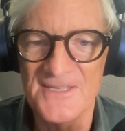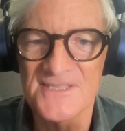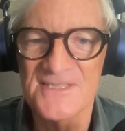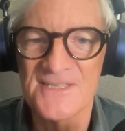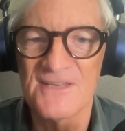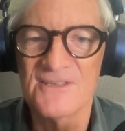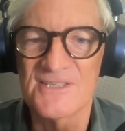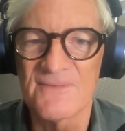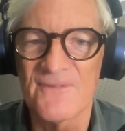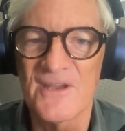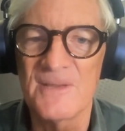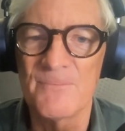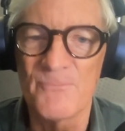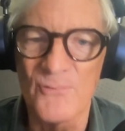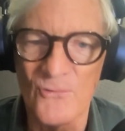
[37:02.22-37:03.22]
So it's a
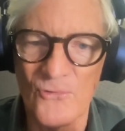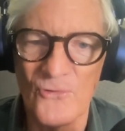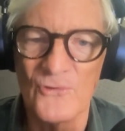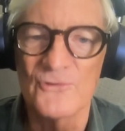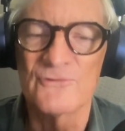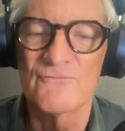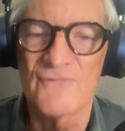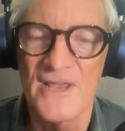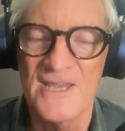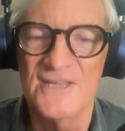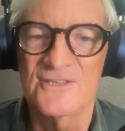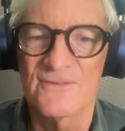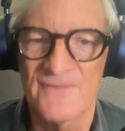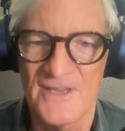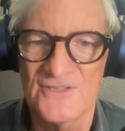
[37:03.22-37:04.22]
very broad
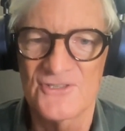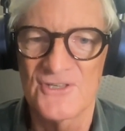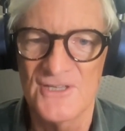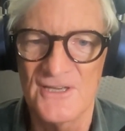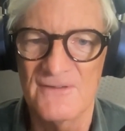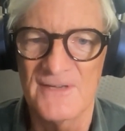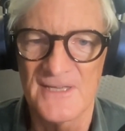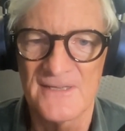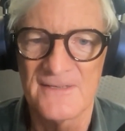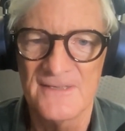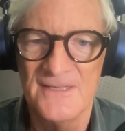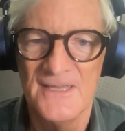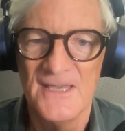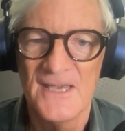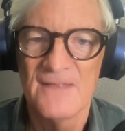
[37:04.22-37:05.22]
range of engineering.
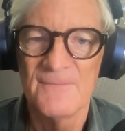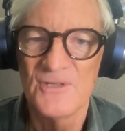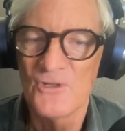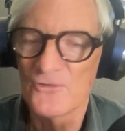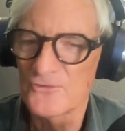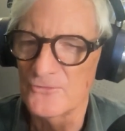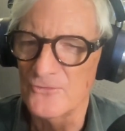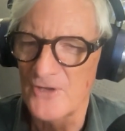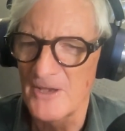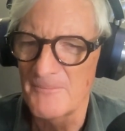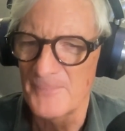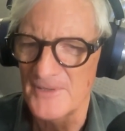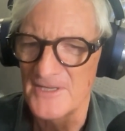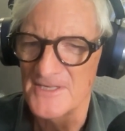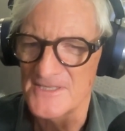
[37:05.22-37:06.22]
I mean, not all
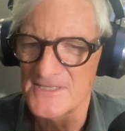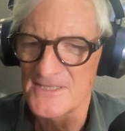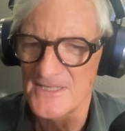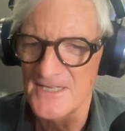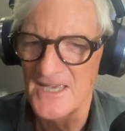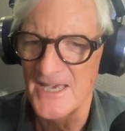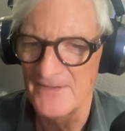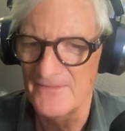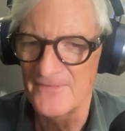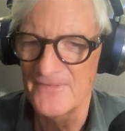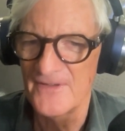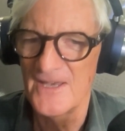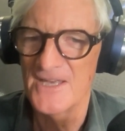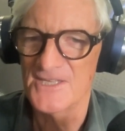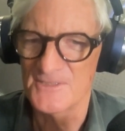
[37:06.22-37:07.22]
companies have
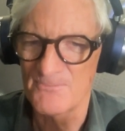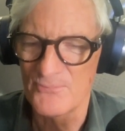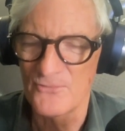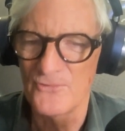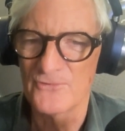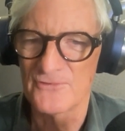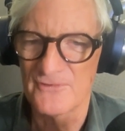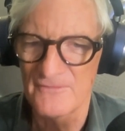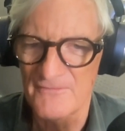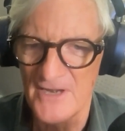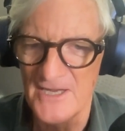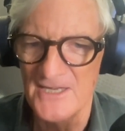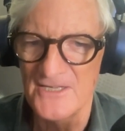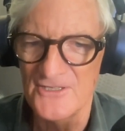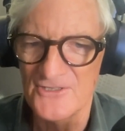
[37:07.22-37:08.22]
as broad a
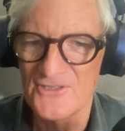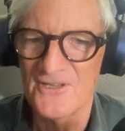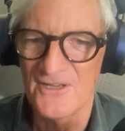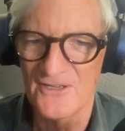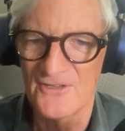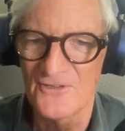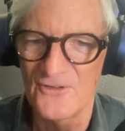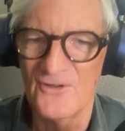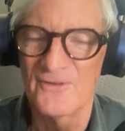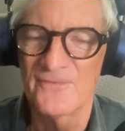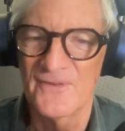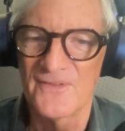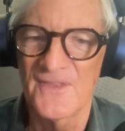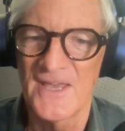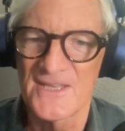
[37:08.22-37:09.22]
range and can
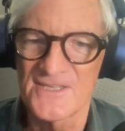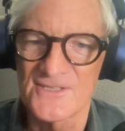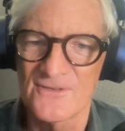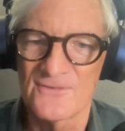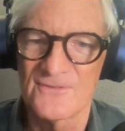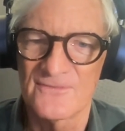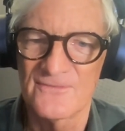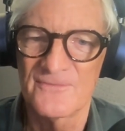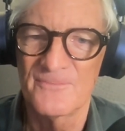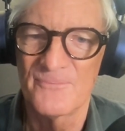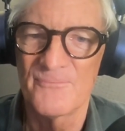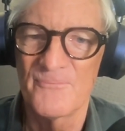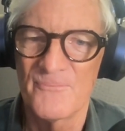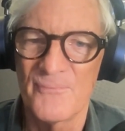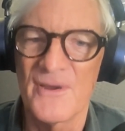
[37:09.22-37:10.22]
offer that sort of
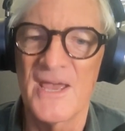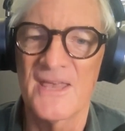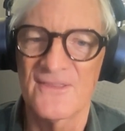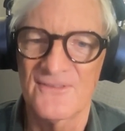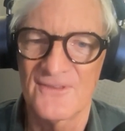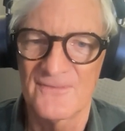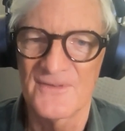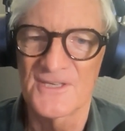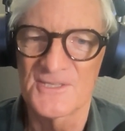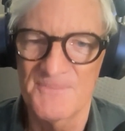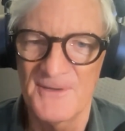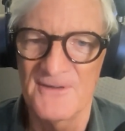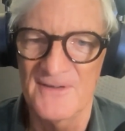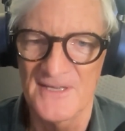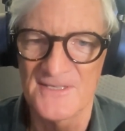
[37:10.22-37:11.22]
breadth of
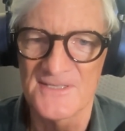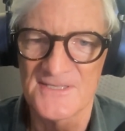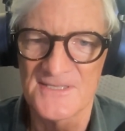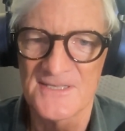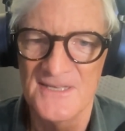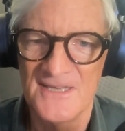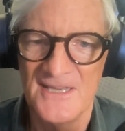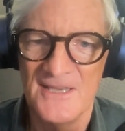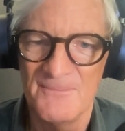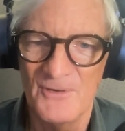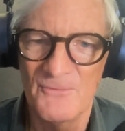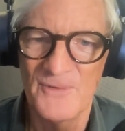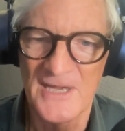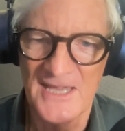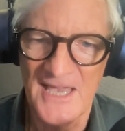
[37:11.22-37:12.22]
experience,
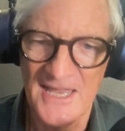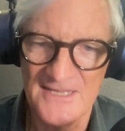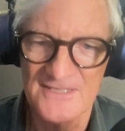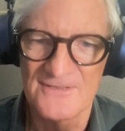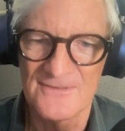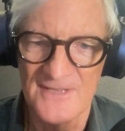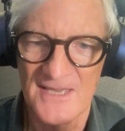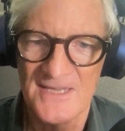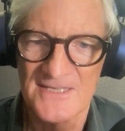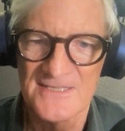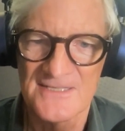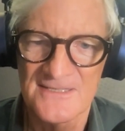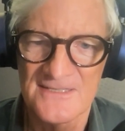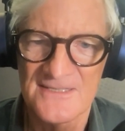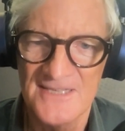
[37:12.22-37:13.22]
but we can do
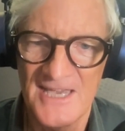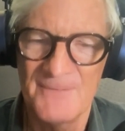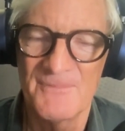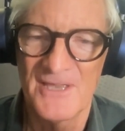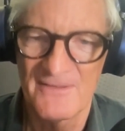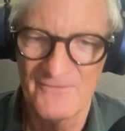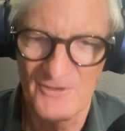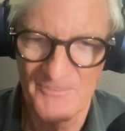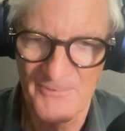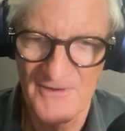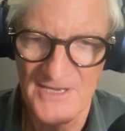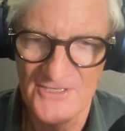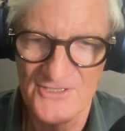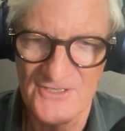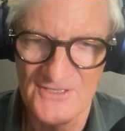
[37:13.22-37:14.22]
that. And we have
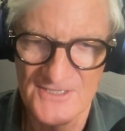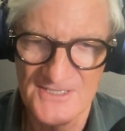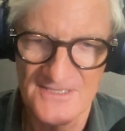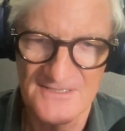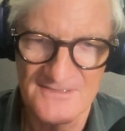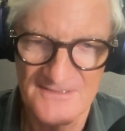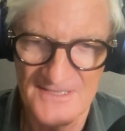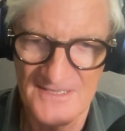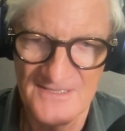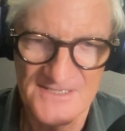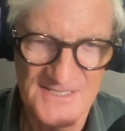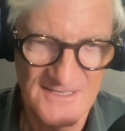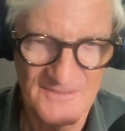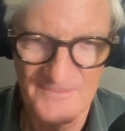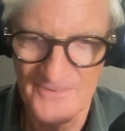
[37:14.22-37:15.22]
operations in
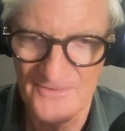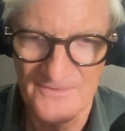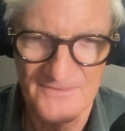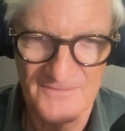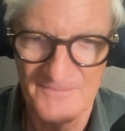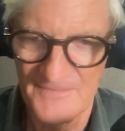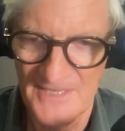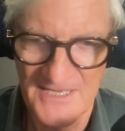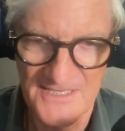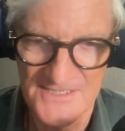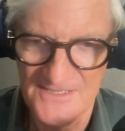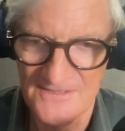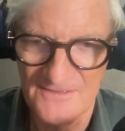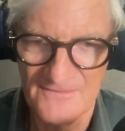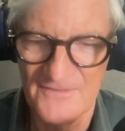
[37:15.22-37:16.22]
Singapore and
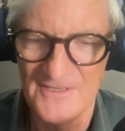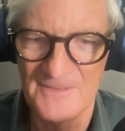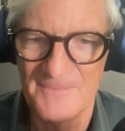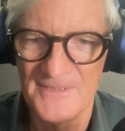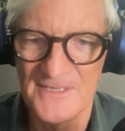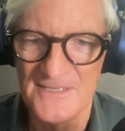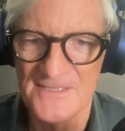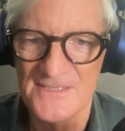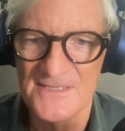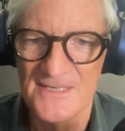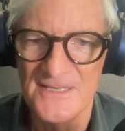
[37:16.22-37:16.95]
Malaysia and the Philippines,